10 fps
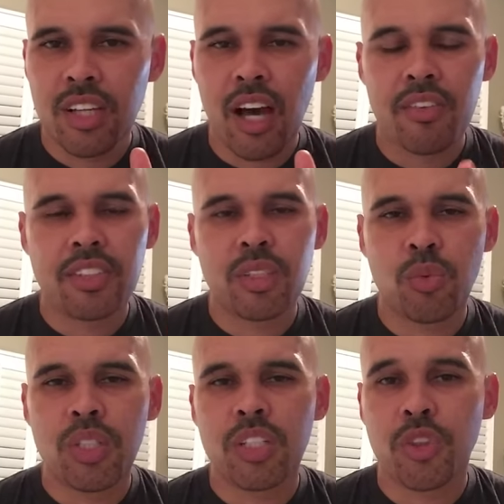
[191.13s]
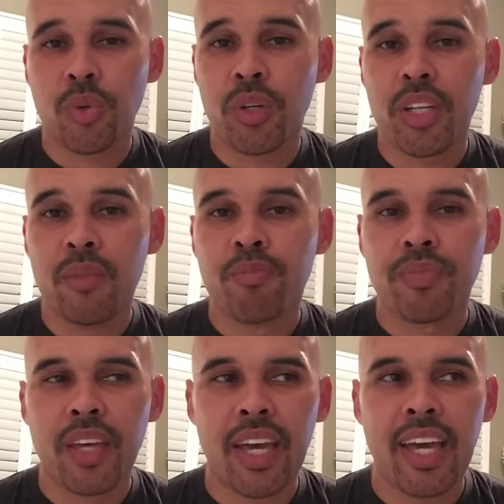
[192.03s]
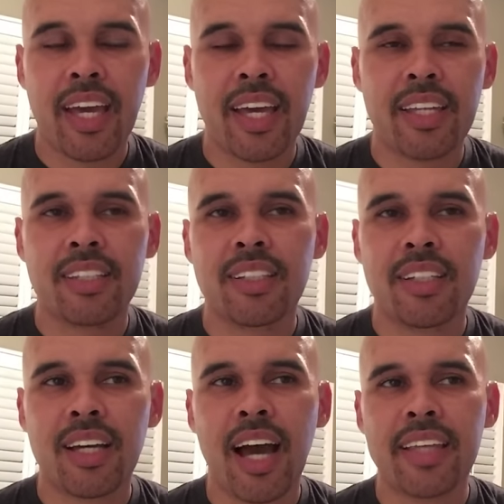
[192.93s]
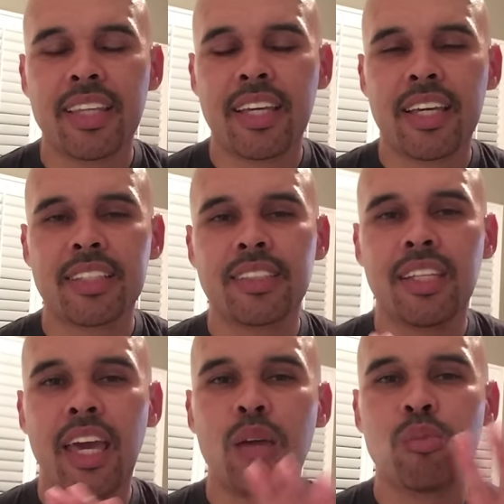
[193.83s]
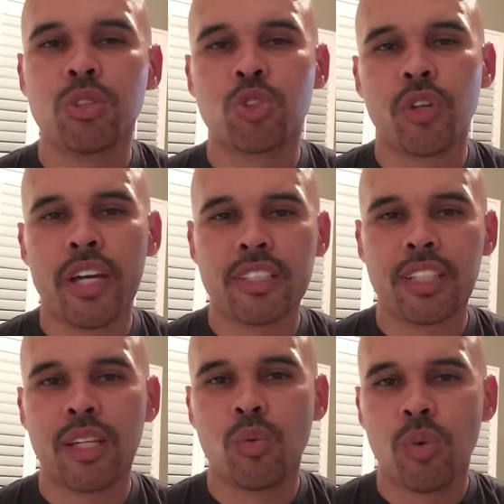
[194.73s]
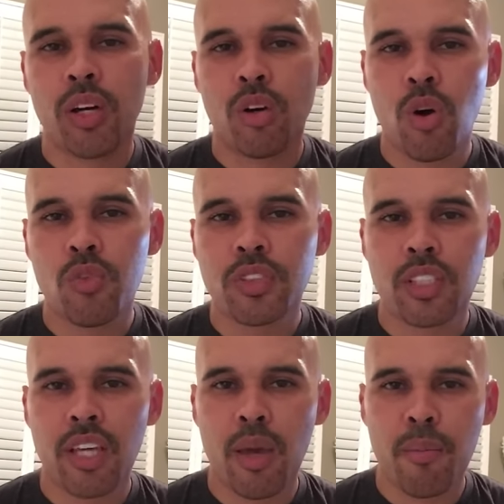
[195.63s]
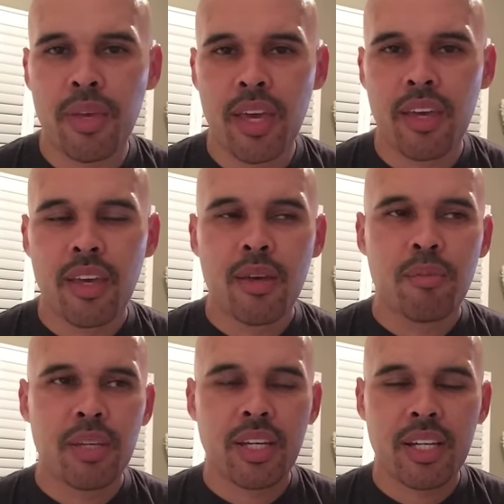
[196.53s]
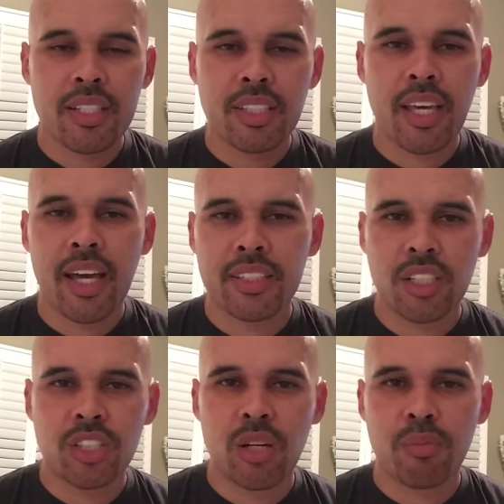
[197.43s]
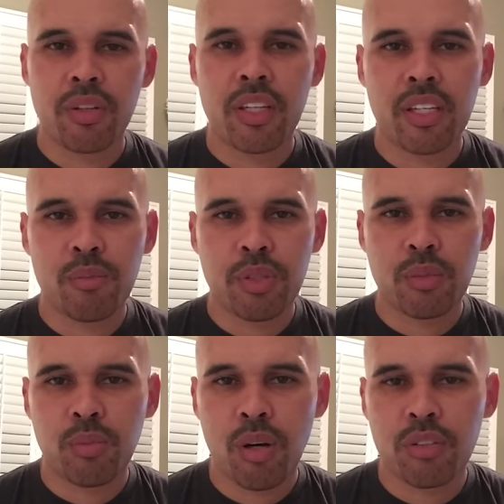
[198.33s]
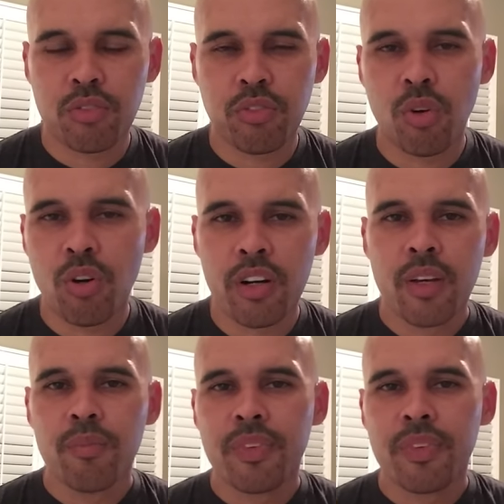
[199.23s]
Obviously we need a 3, and I think his game will translate well over to the NBA because he has a jumper. He can put the ball on the floor.